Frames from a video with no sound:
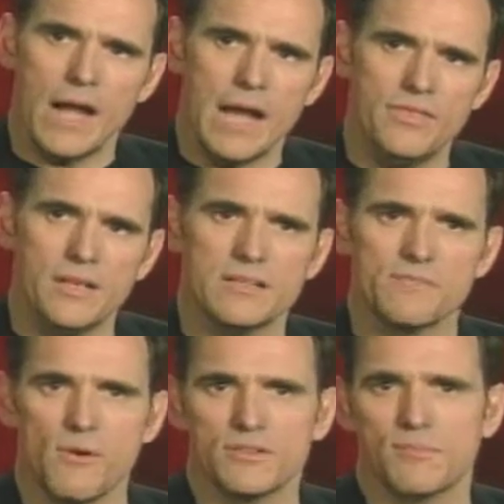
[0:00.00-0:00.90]
I think
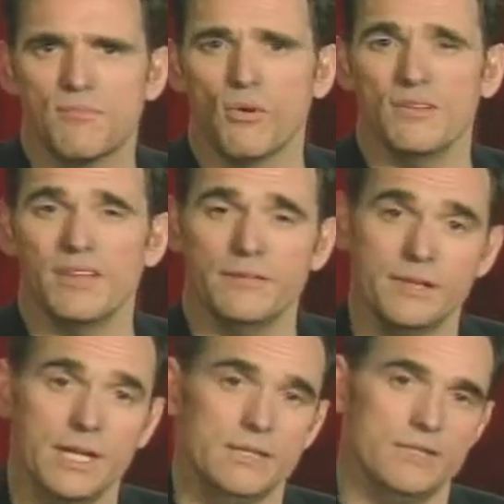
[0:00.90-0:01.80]
it's most important that you
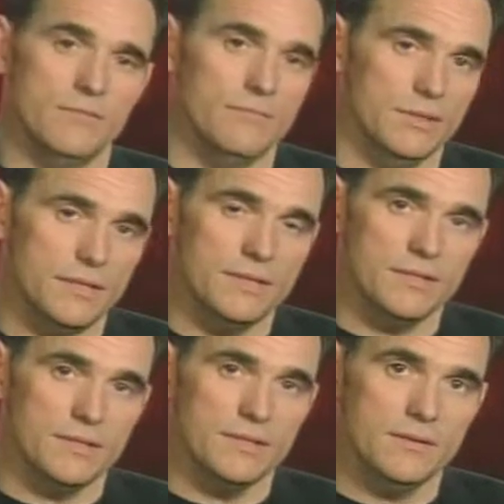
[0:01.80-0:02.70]
have an agent who
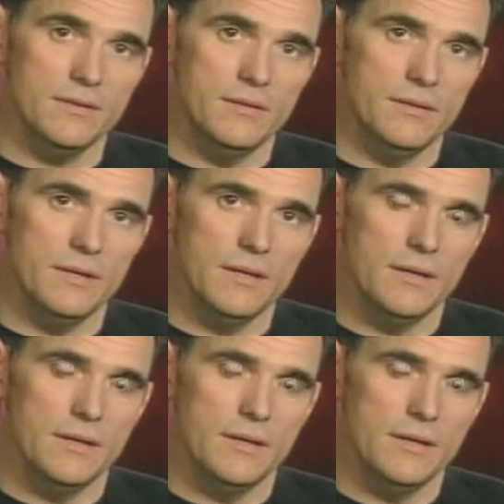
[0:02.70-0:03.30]
believes in you. Right.